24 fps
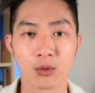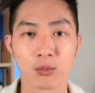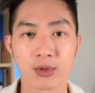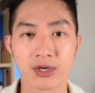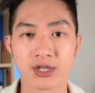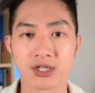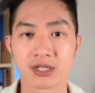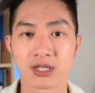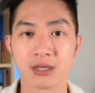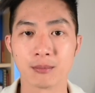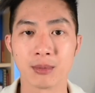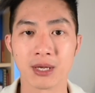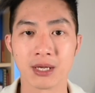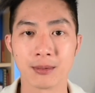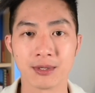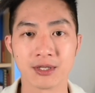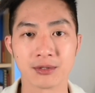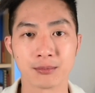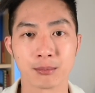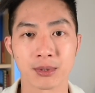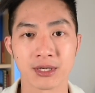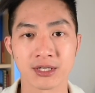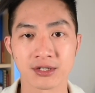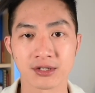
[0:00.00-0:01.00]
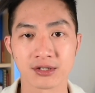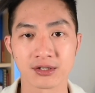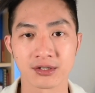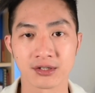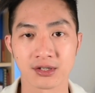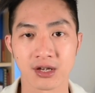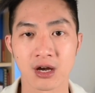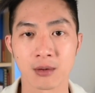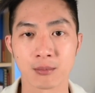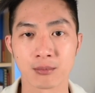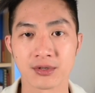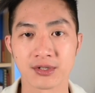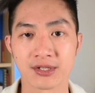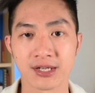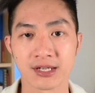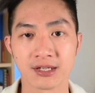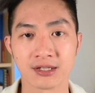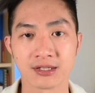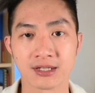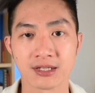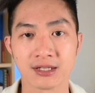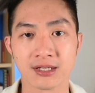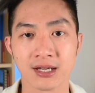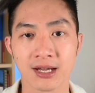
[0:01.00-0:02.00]
which the baby's buttocks are
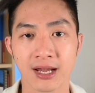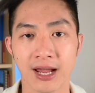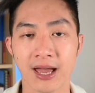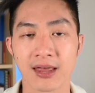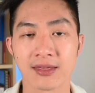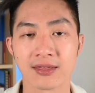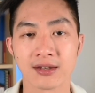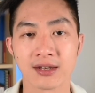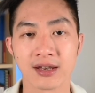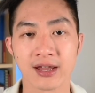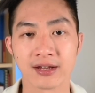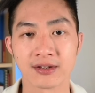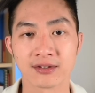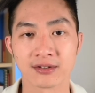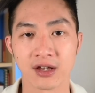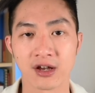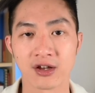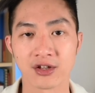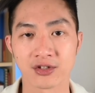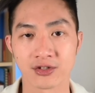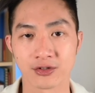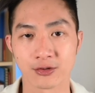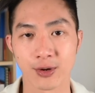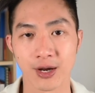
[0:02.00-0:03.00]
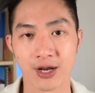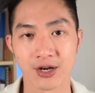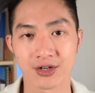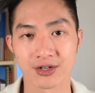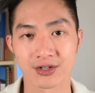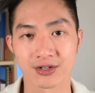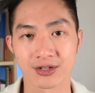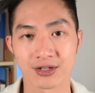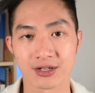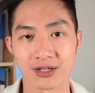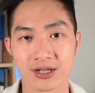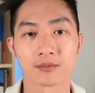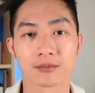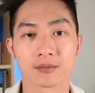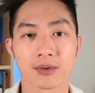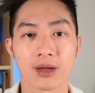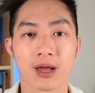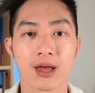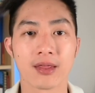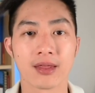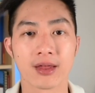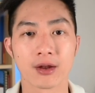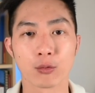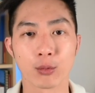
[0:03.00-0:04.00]
presenting and the legs are stretched.
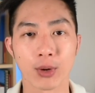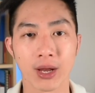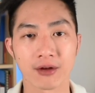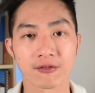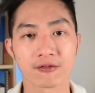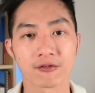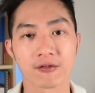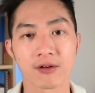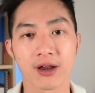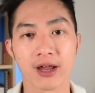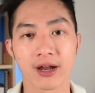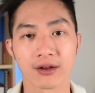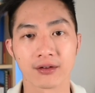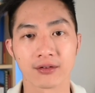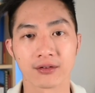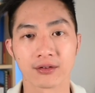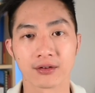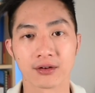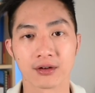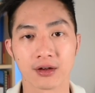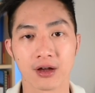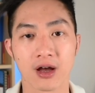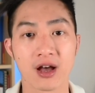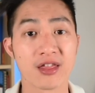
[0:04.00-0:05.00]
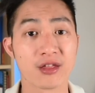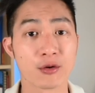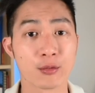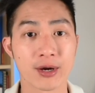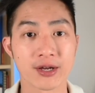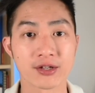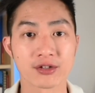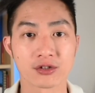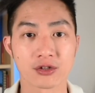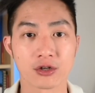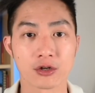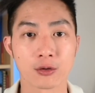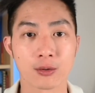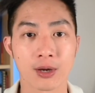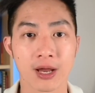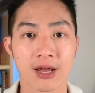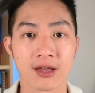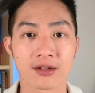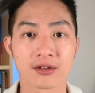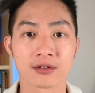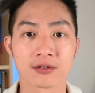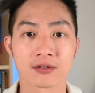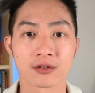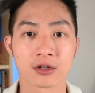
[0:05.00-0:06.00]
And then we have flexed, otherwise known
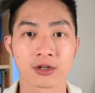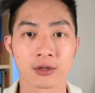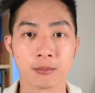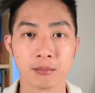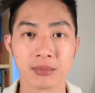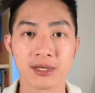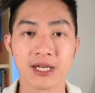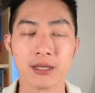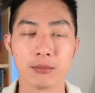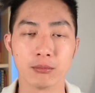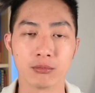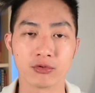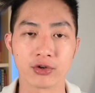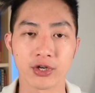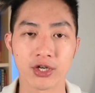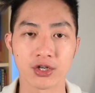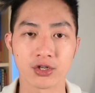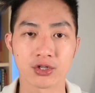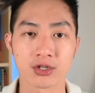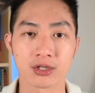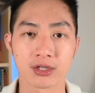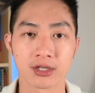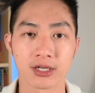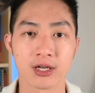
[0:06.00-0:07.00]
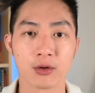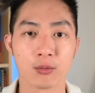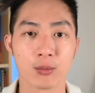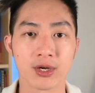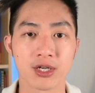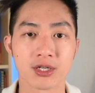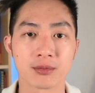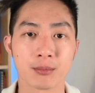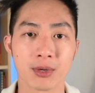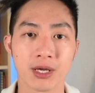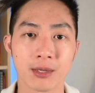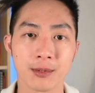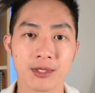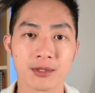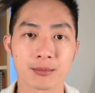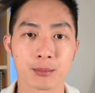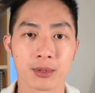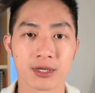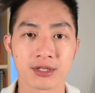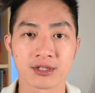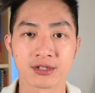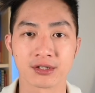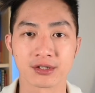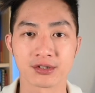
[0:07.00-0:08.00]
as complete breech, in which baby's
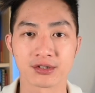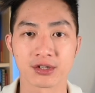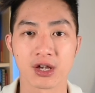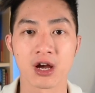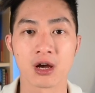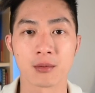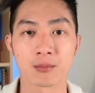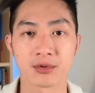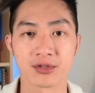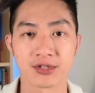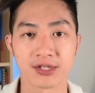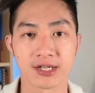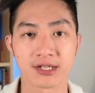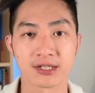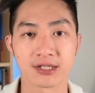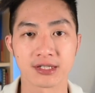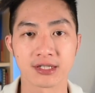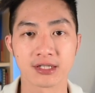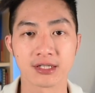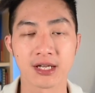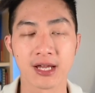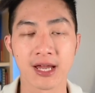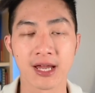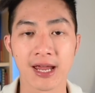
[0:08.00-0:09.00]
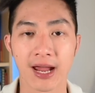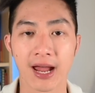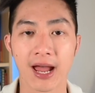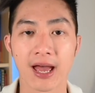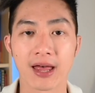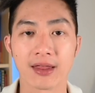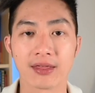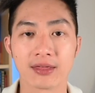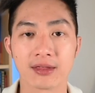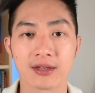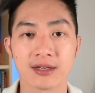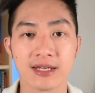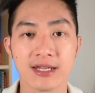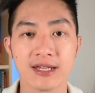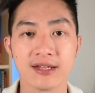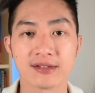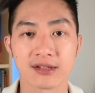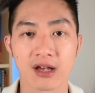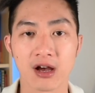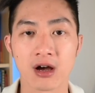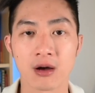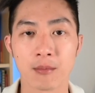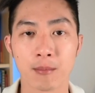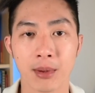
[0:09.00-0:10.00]
buttocks are presenting and the knees
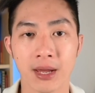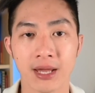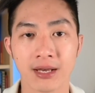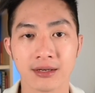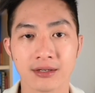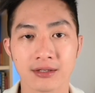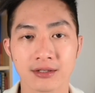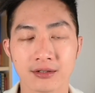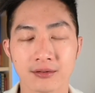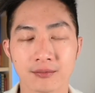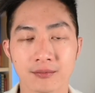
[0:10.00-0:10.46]
are bent.